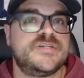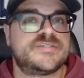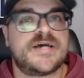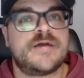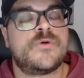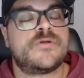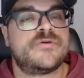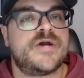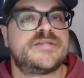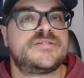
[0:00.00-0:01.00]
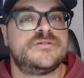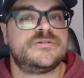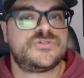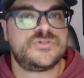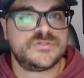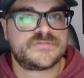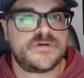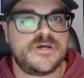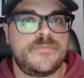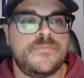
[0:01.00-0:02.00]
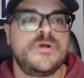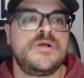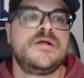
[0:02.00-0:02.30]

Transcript: decide whether or not to choose for him.